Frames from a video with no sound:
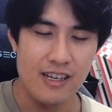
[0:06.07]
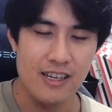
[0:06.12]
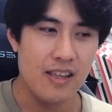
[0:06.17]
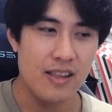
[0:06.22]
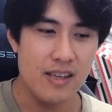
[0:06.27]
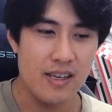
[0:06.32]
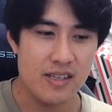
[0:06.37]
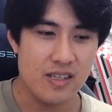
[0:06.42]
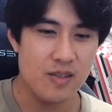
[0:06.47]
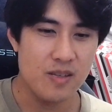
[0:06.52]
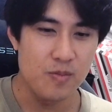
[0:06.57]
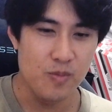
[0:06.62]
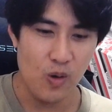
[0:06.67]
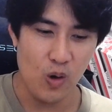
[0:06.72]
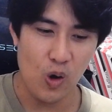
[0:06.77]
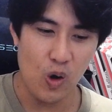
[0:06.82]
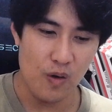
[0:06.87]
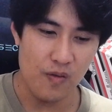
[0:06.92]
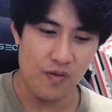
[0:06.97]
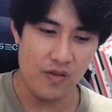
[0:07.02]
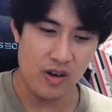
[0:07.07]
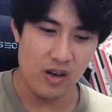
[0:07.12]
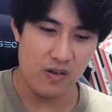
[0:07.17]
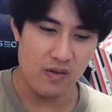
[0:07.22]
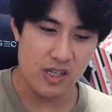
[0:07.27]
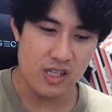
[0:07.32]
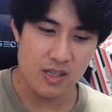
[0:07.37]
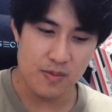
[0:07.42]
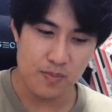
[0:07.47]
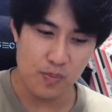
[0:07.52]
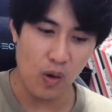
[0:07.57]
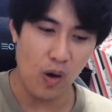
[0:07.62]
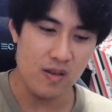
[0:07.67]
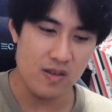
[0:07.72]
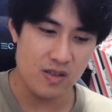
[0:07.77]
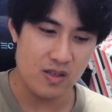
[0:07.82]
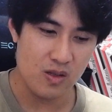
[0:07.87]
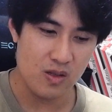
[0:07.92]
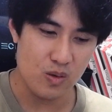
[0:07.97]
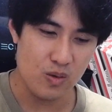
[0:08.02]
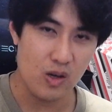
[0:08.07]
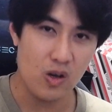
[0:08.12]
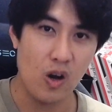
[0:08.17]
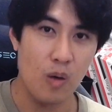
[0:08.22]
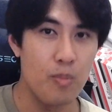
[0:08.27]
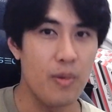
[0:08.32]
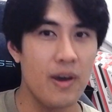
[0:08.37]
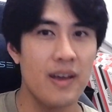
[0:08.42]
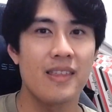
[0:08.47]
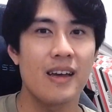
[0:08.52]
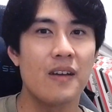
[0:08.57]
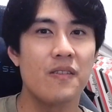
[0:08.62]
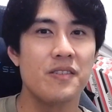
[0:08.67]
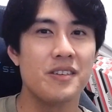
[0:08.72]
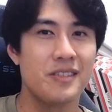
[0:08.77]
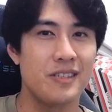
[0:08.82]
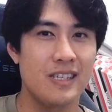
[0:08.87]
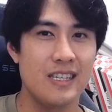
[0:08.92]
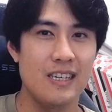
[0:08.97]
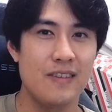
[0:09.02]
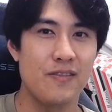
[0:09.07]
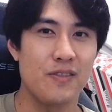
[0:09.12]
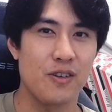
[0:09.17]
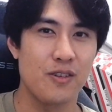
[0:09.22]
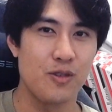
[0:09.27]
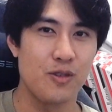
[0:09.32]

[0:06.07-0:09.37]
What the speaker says: This is more of a response to a comment I received on